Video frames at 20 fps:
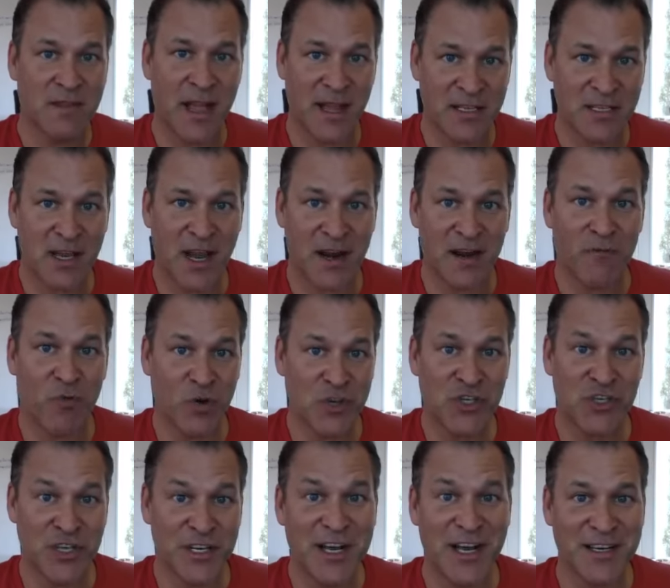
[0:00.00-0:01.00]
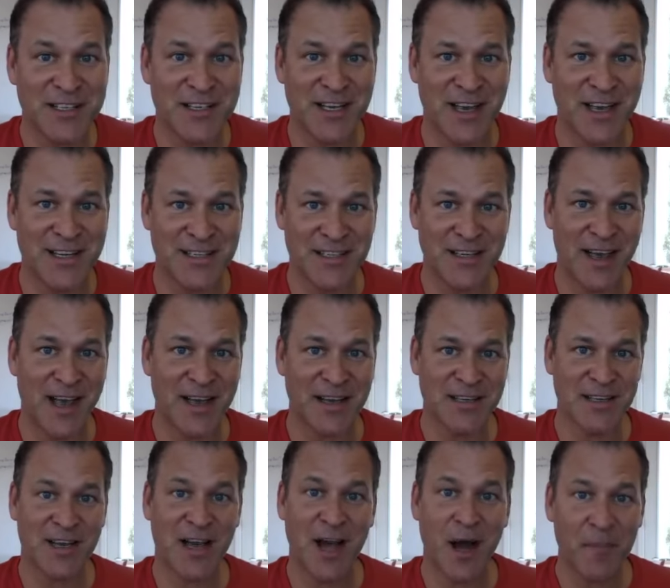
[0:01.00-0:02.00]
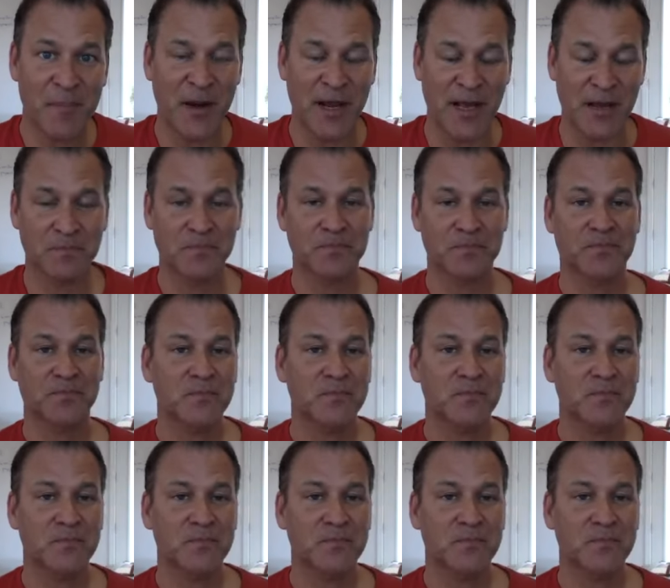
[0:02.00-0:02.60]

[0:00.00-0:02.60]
that's kind of what she does as a company.